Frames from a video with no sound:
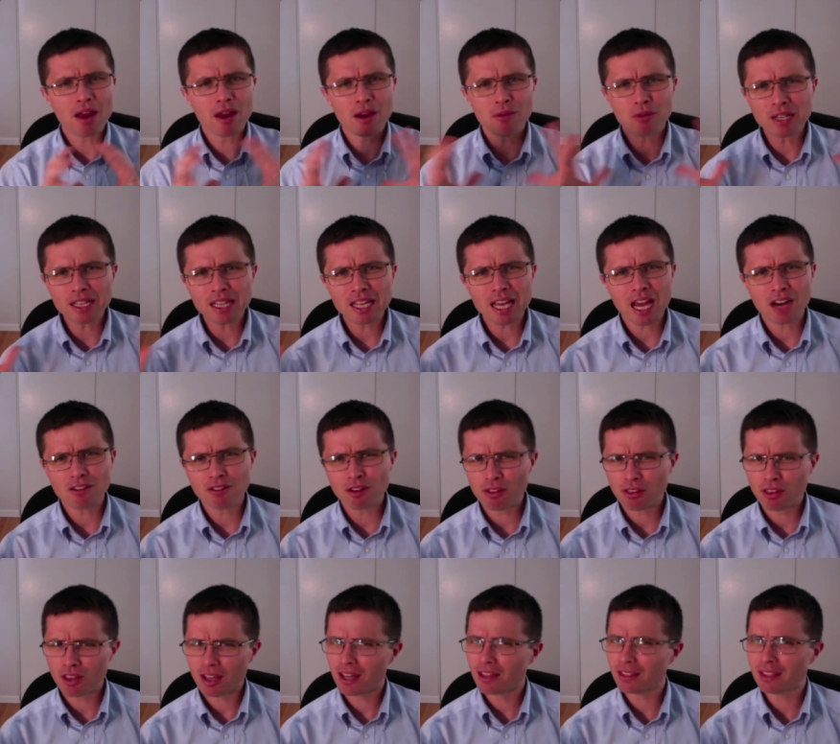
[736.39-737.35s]
really
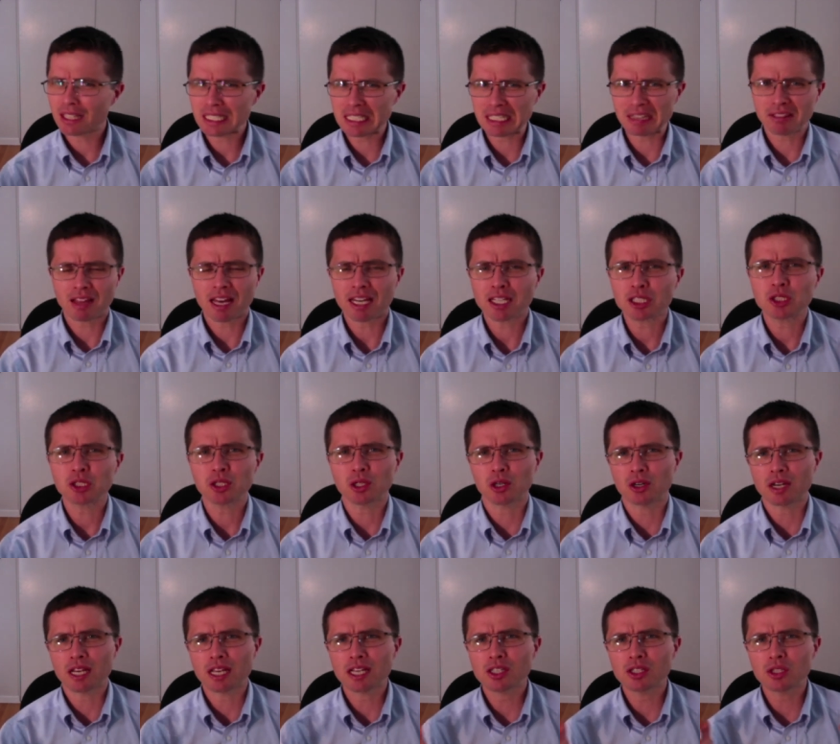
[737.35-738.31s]
everything in this
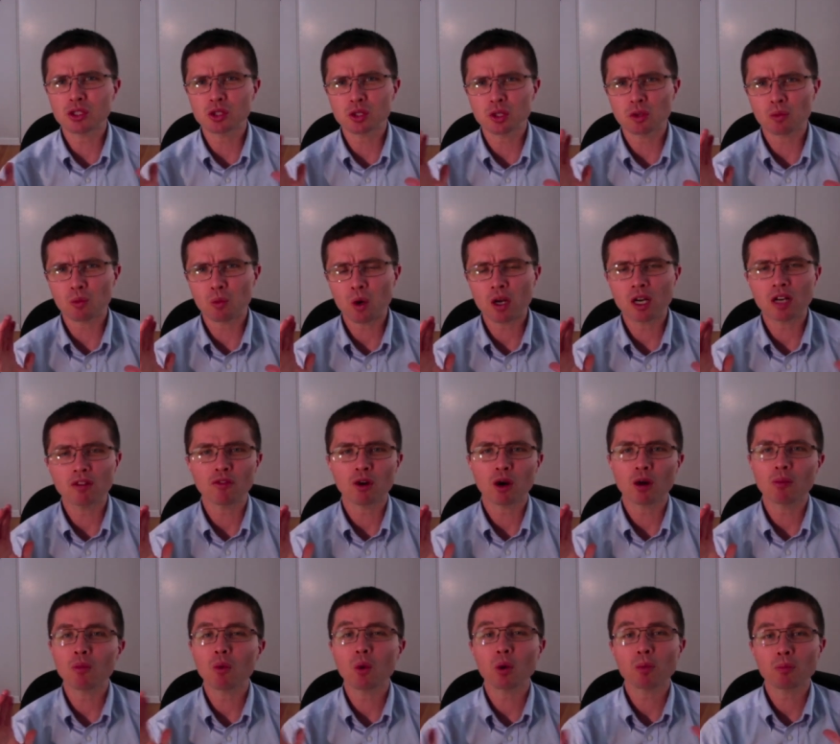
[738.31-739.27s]
lecture is one of
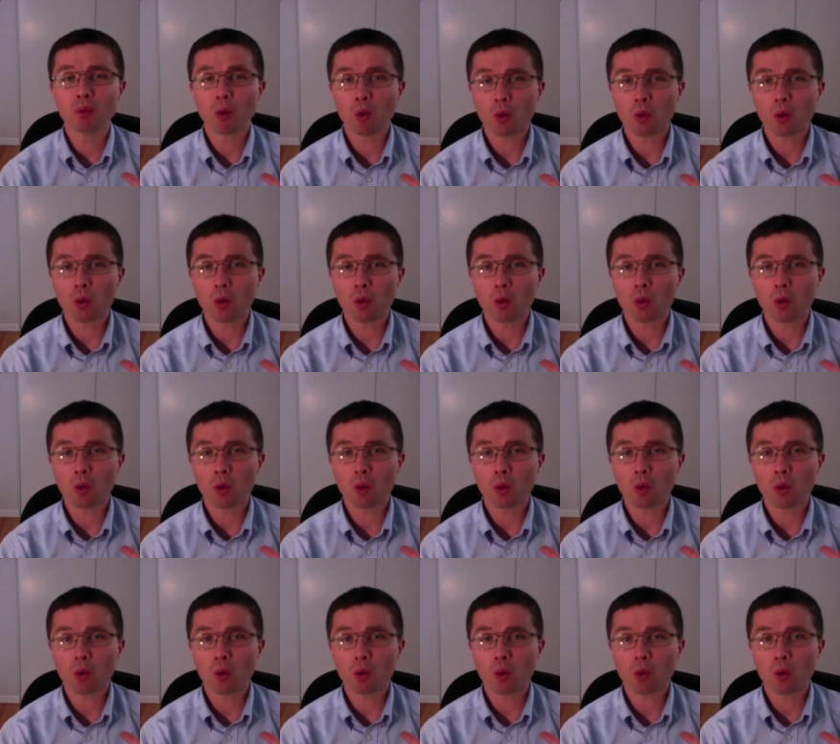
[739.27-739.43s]
our more